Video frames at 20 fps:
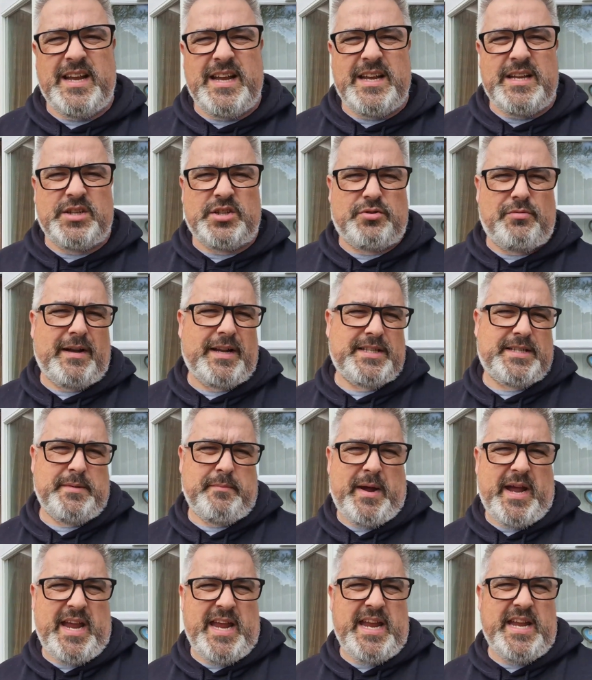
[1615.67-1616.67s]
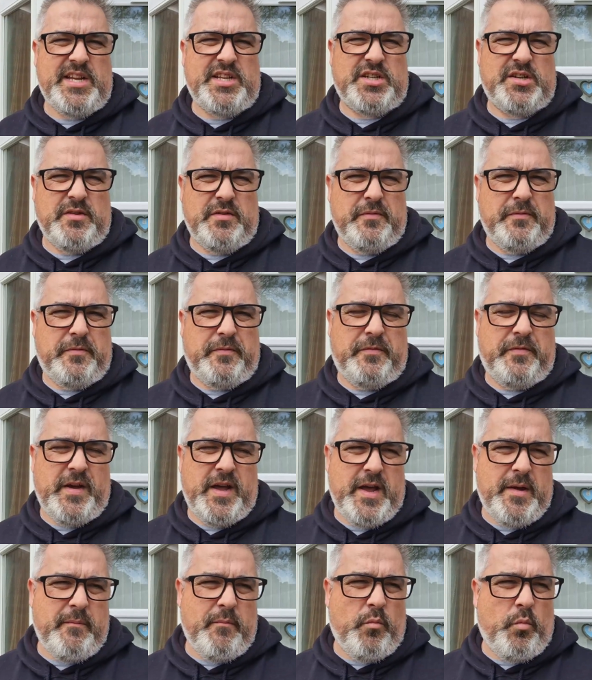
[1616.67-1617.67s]
scratching my itch of
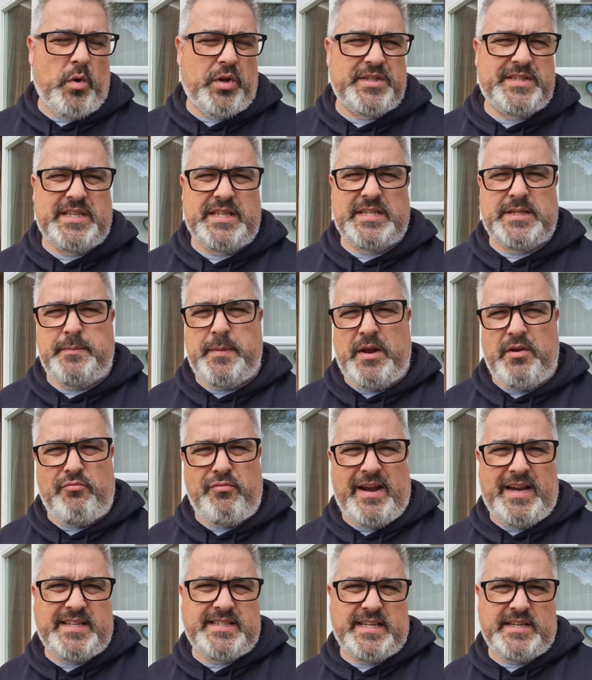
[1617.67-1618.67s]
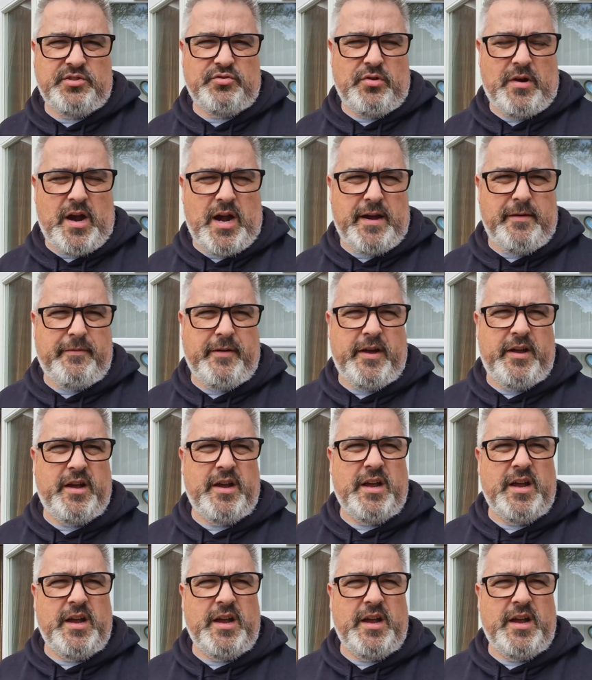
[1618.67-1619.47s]
wanting to be a racing driver,